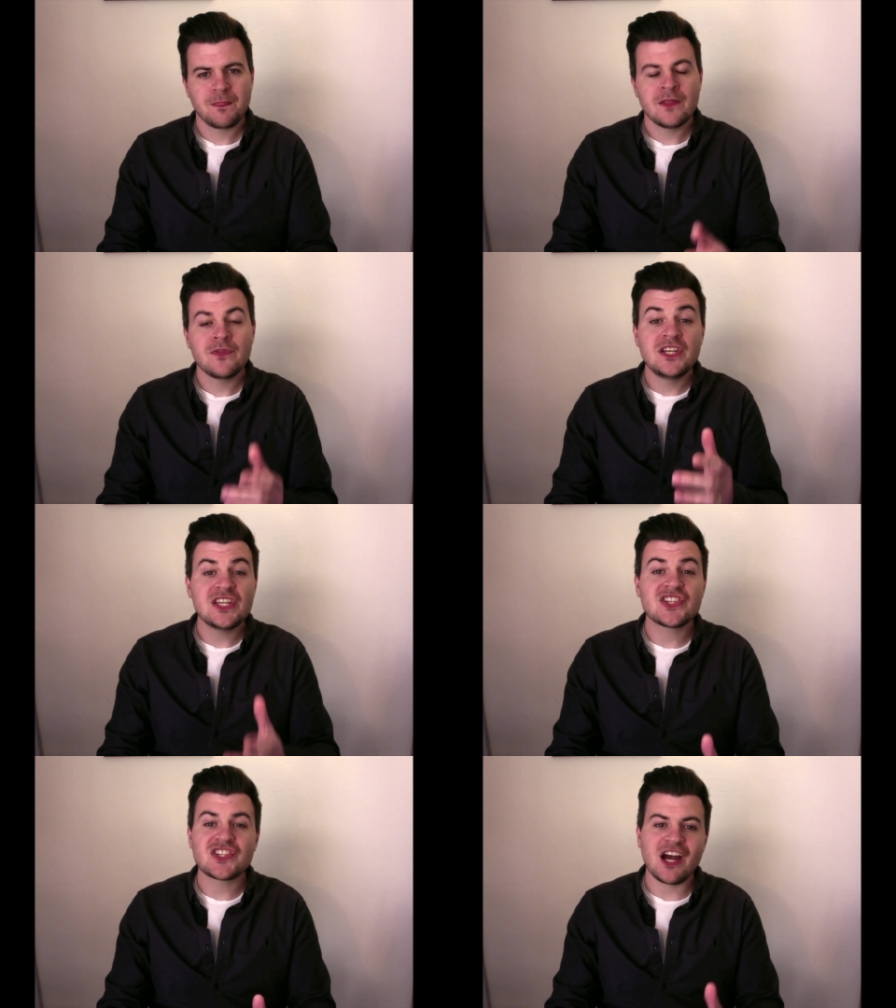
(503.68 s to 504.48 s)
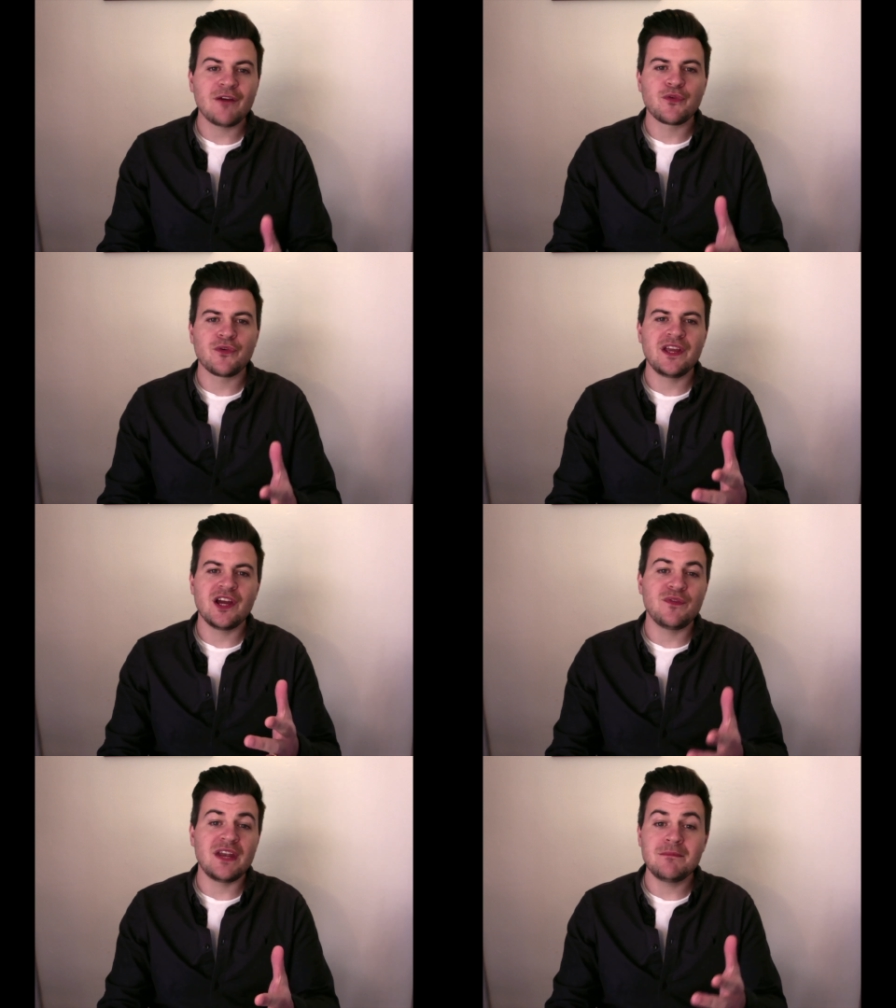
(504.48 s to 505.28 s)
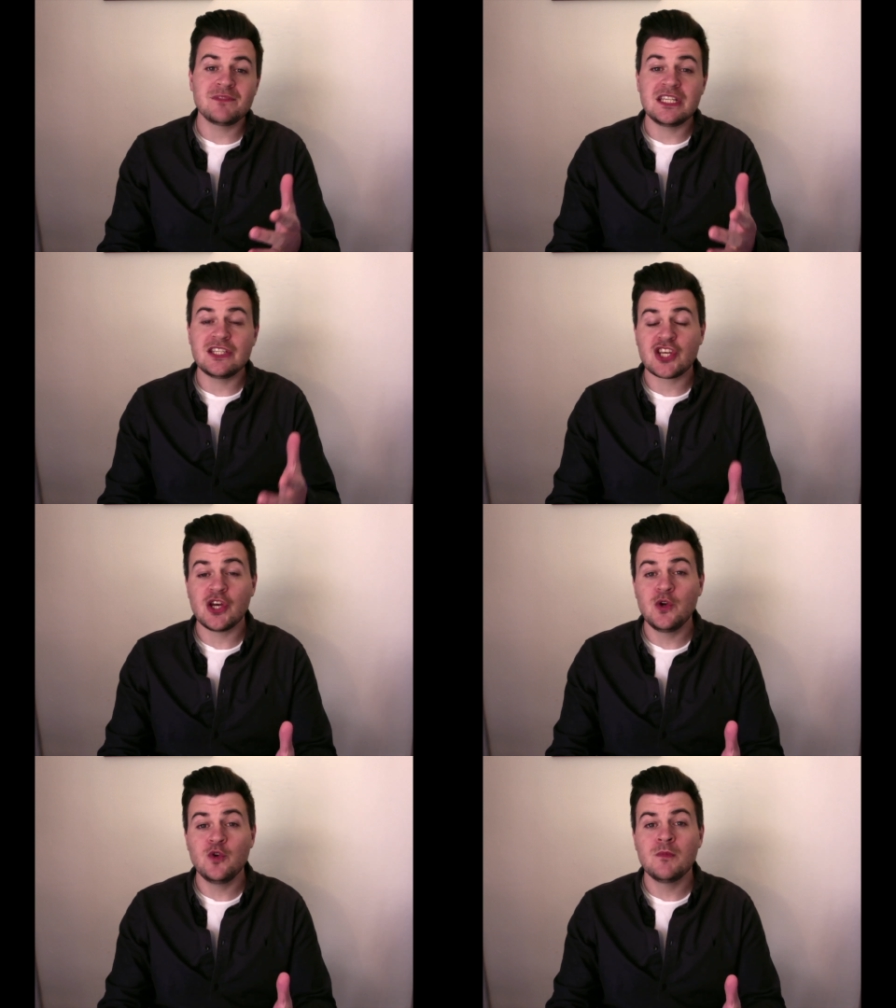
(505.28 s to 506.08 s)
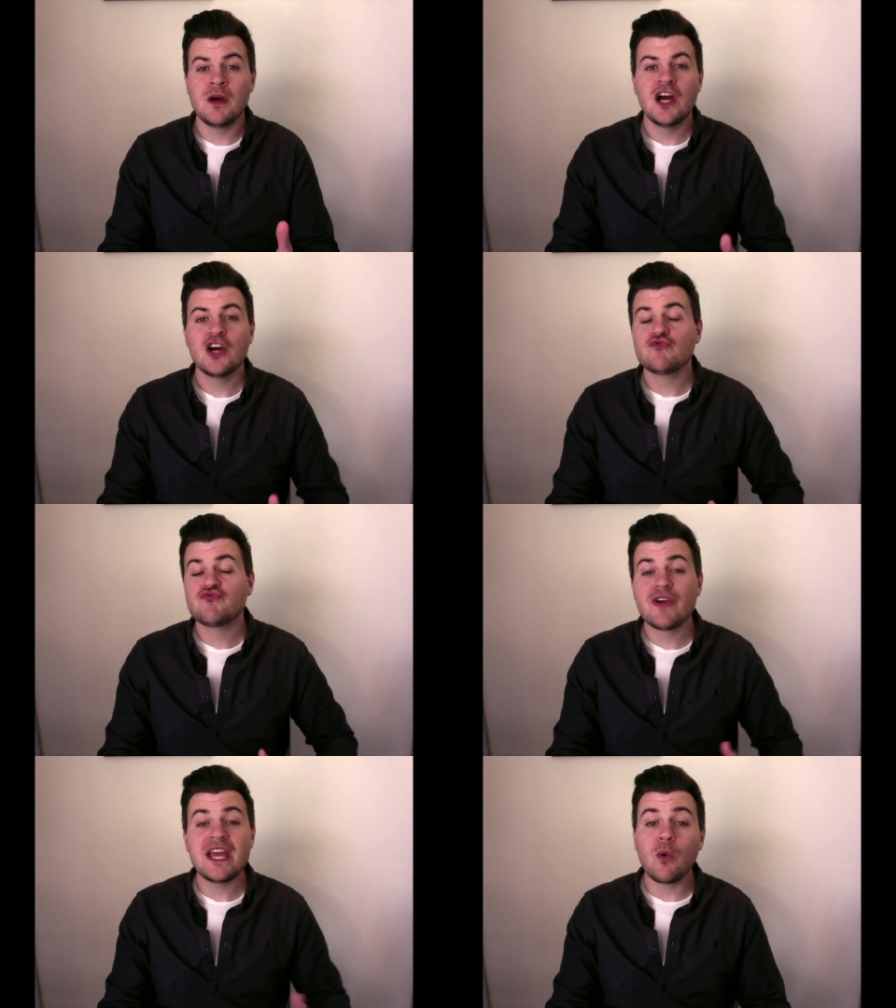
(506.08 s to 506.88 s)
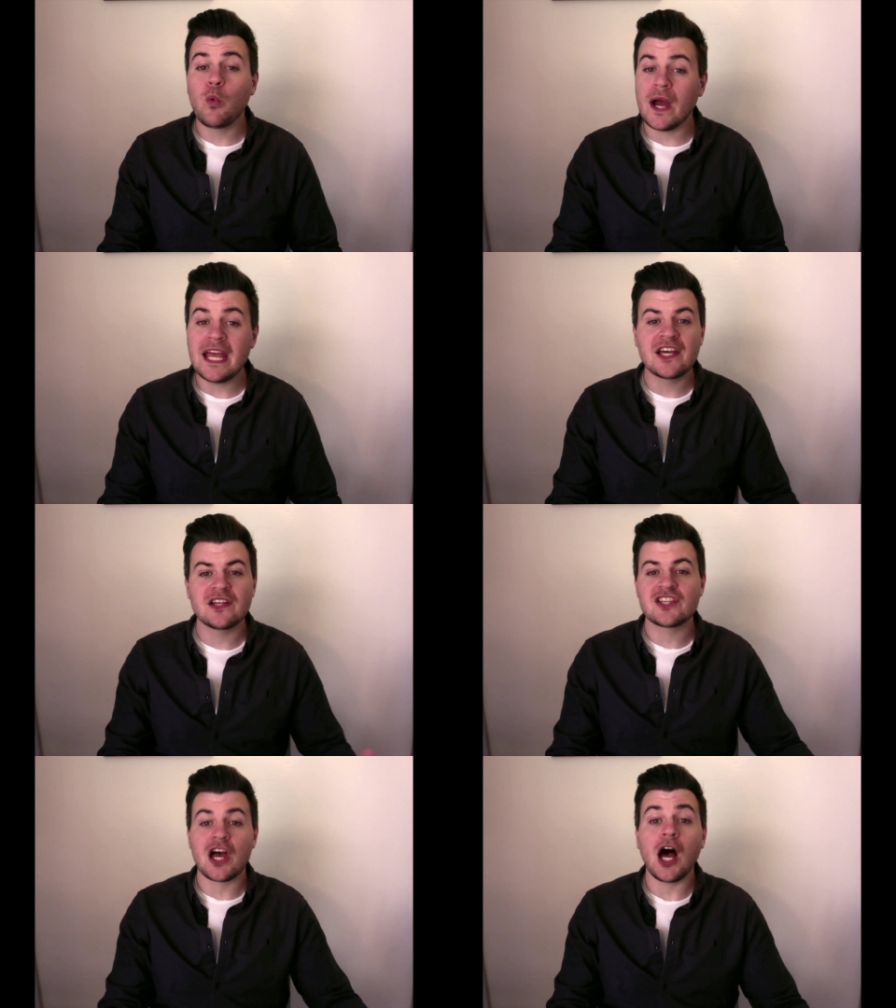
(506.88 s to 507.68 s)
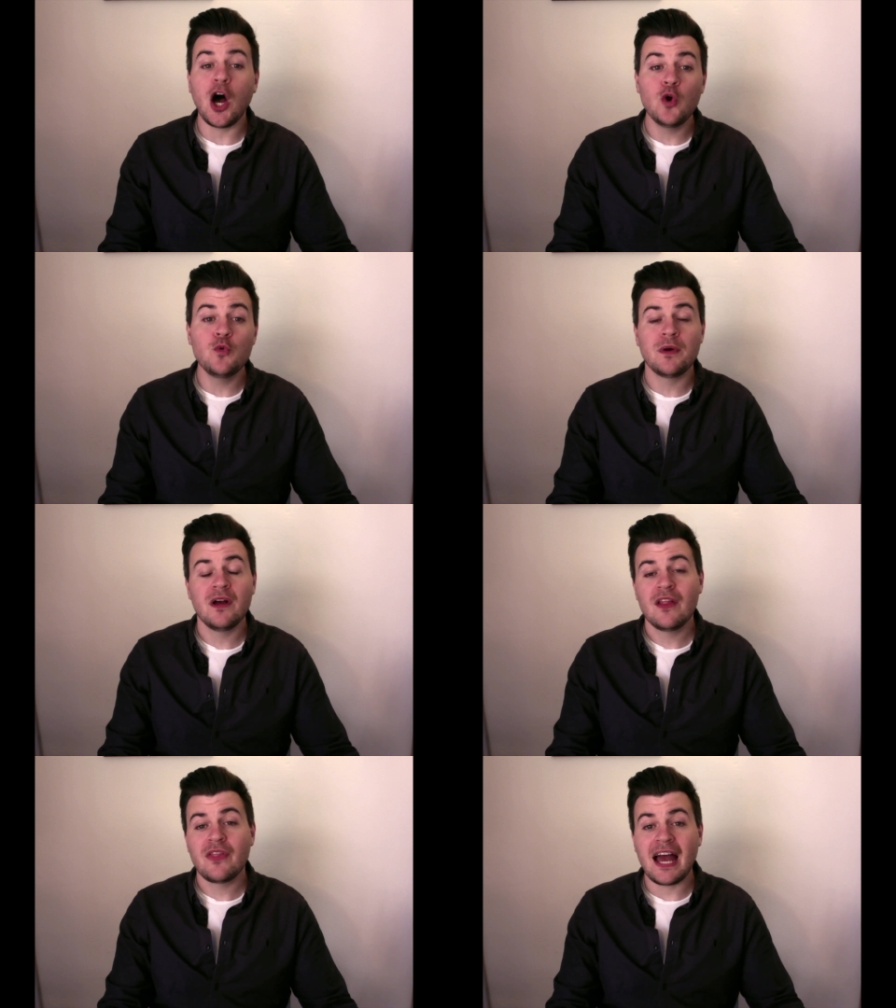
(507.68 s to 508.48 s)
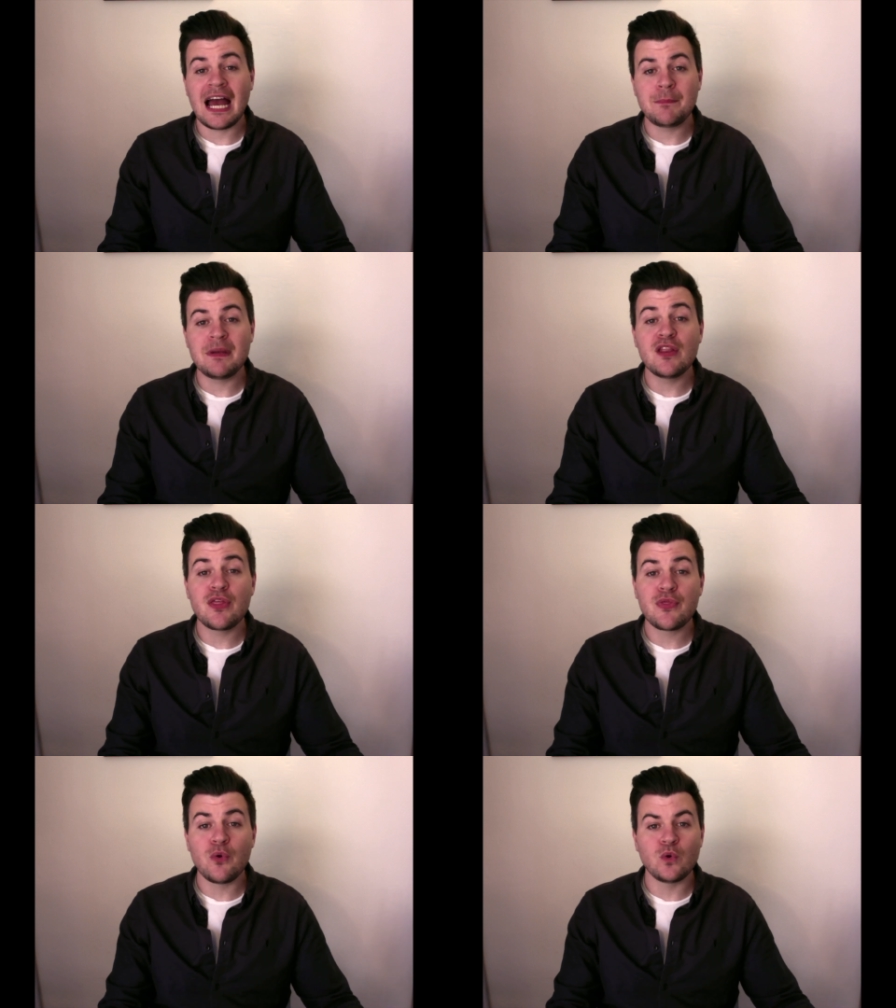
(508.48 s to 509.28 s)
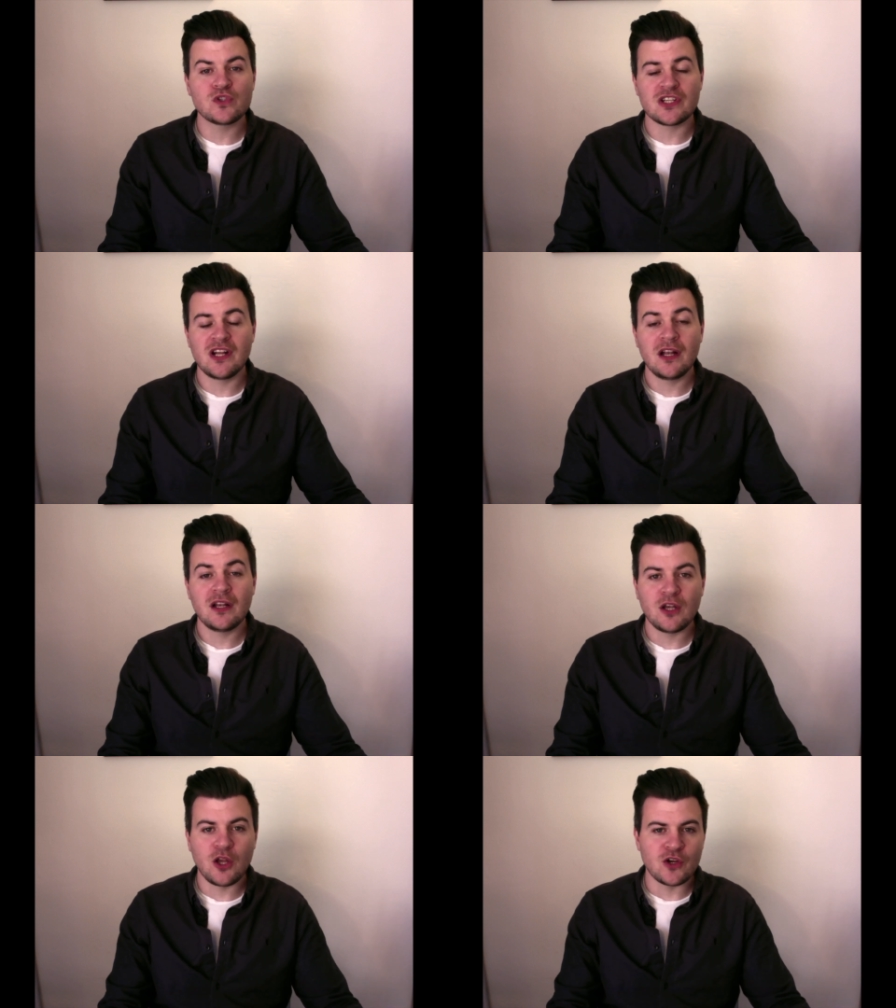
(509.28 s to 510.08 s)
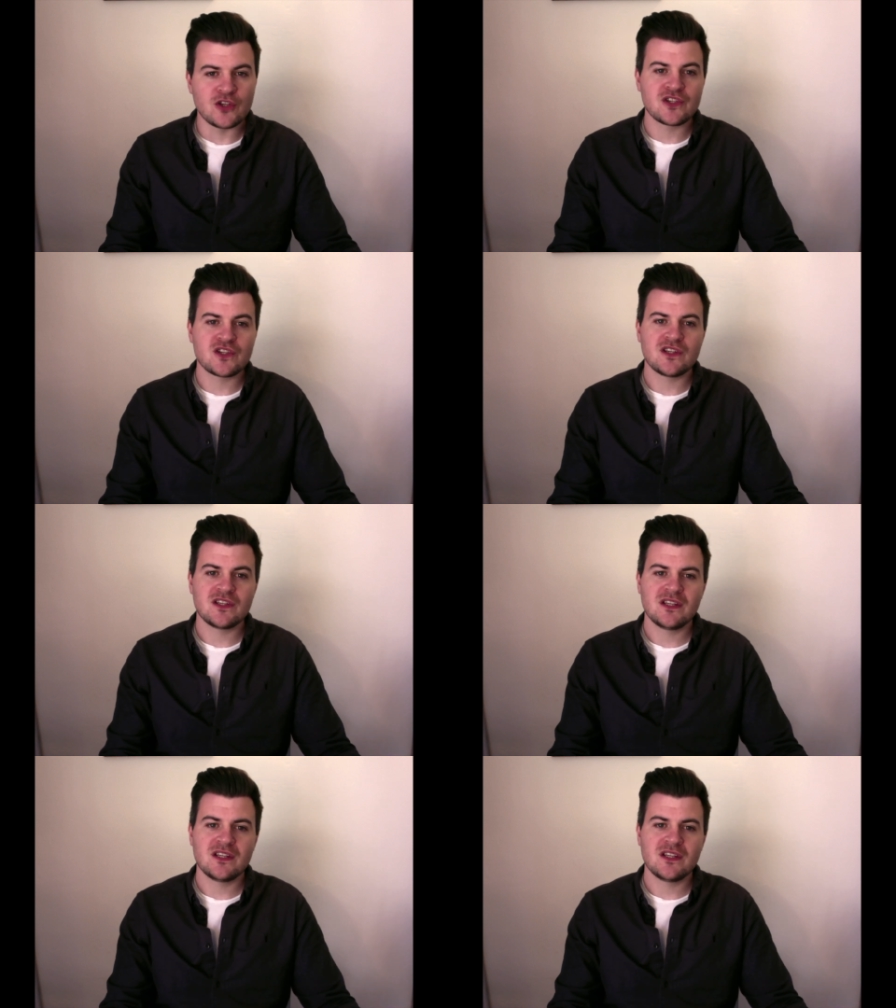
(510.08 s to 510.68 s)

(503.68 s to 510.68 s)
The discovery of an empty tomb reawakened a hope that had been thought lost.